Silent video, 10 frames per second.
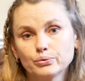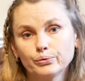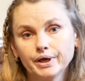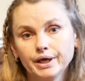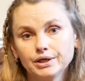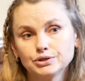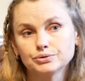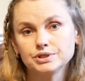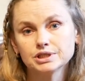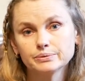way to
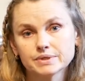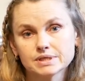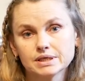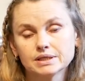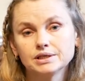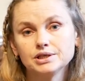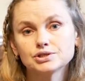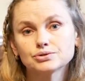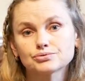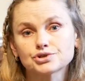deal with it
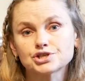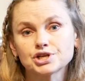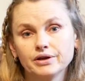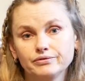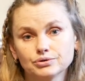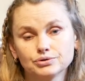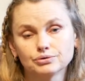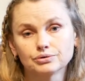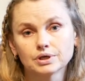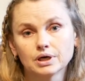is to shave your
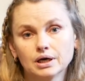dog.